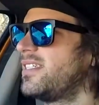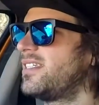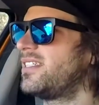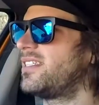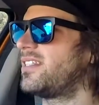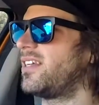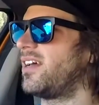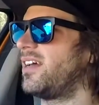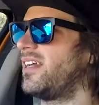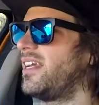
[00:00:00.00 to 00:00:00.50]

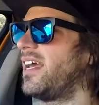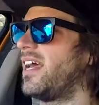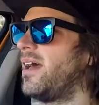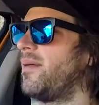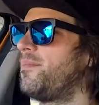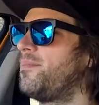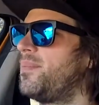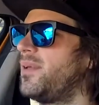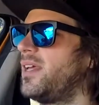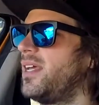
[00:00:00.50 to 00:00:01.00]
So yeah,
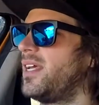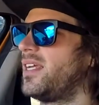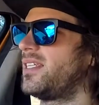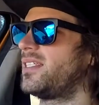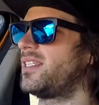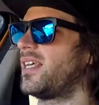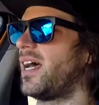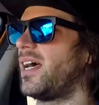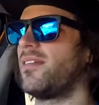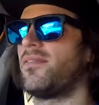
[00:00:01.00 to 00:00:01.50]
big
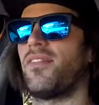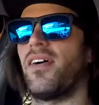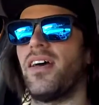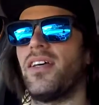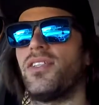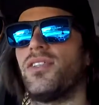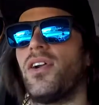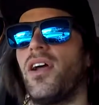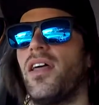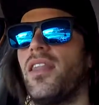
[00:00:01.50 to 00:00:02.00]
sad face
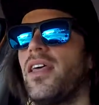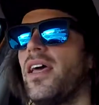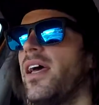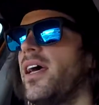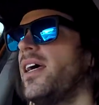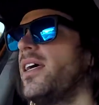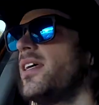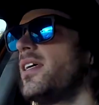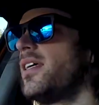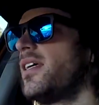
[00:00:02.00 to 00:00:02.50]
right there.
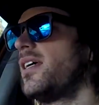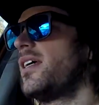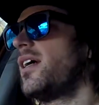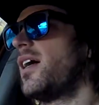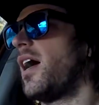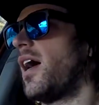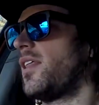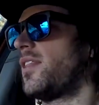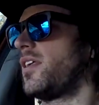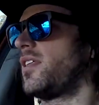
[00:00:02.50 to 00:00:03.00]

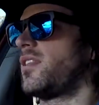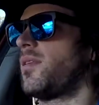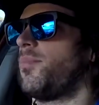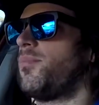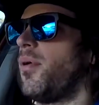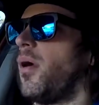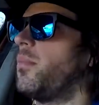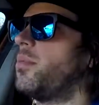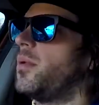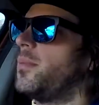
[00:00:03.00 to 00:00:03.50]
I think the
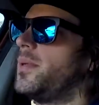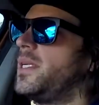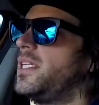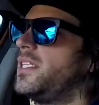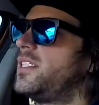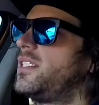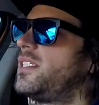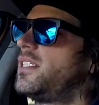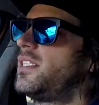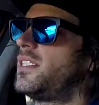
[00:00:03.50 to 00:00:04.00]
problem
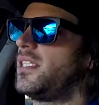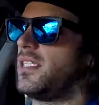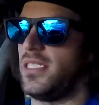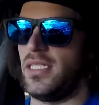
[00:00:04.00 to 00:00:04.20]
is